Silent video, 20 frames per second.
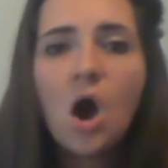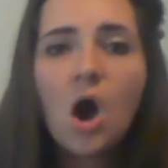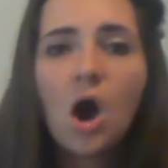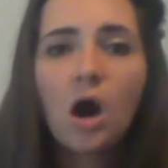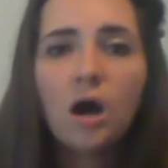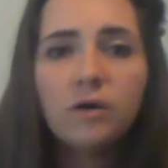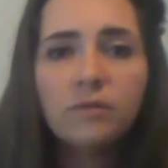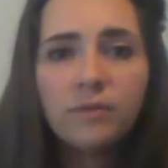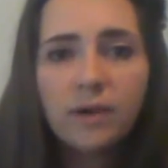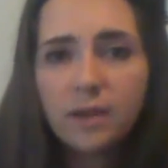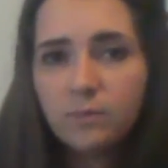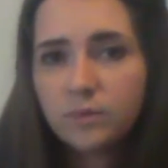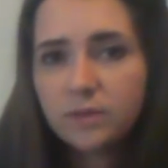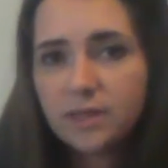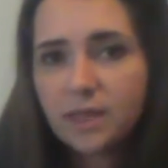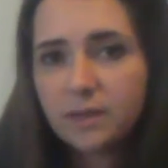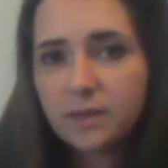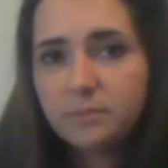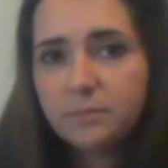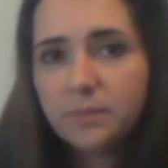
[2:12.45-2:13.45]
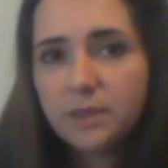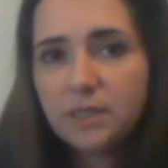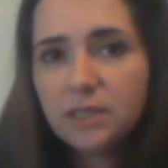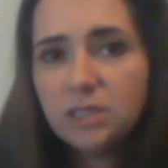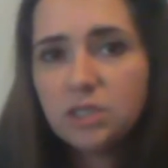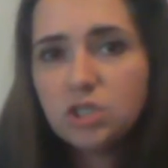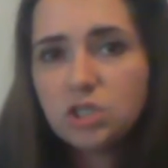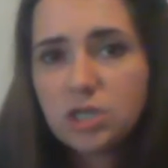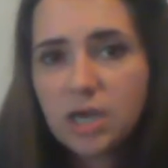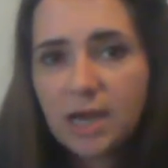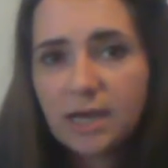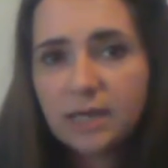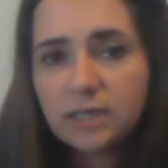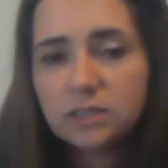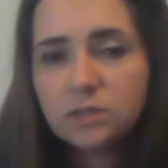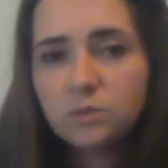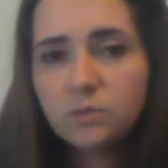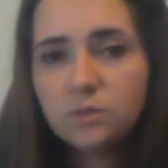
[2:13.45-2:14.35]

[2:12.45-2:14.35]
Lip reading: Heart rate would then be checked.